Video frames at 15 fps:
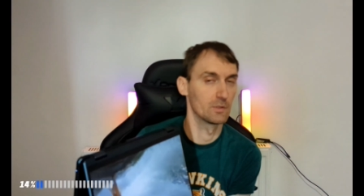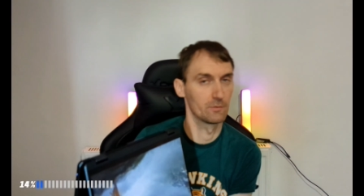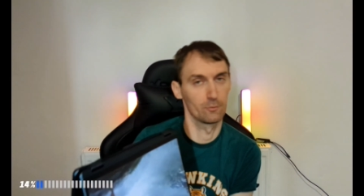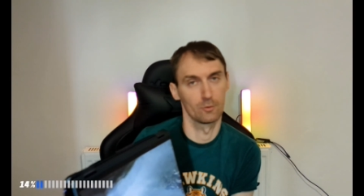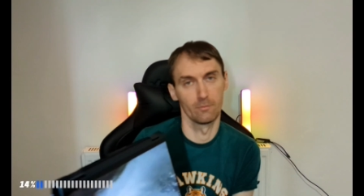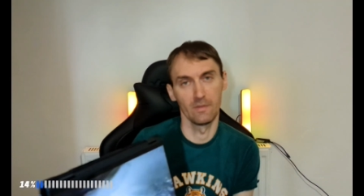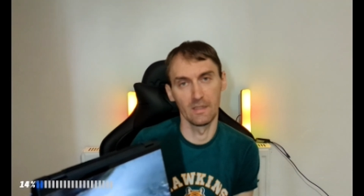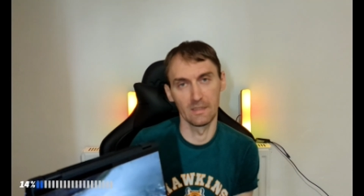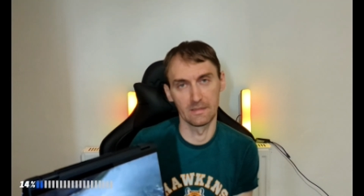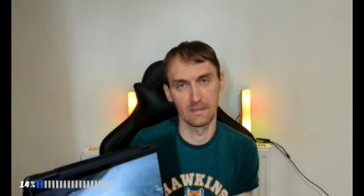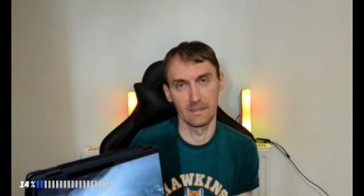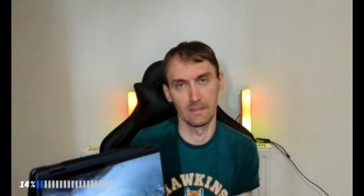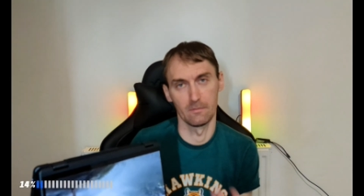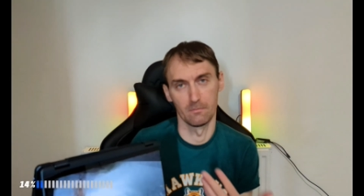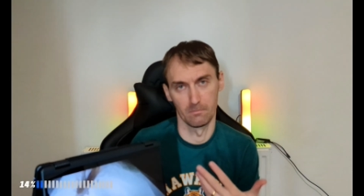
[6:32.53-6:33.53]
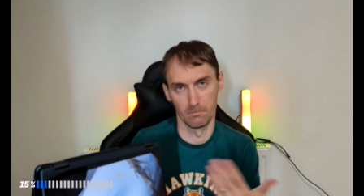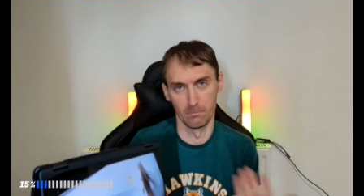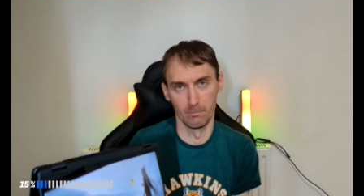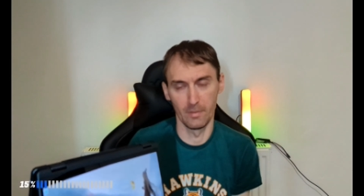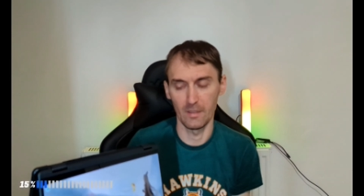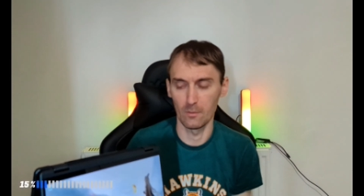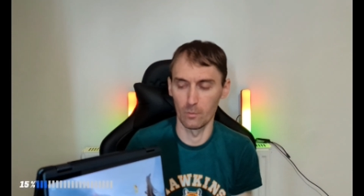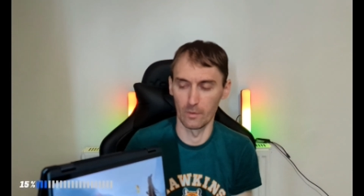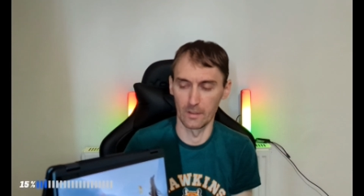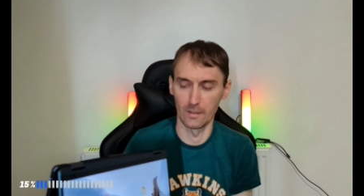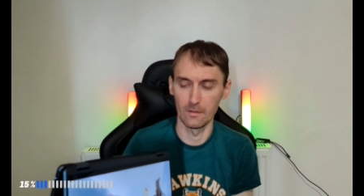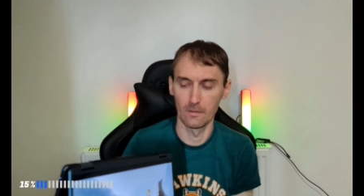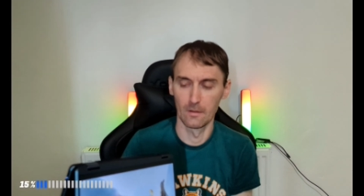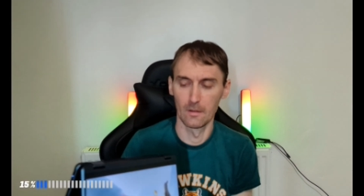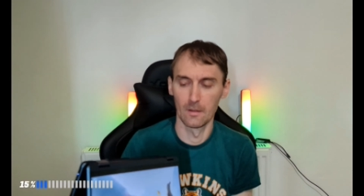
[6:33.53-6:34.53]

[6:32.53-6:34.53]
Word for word: which for me it's a big win.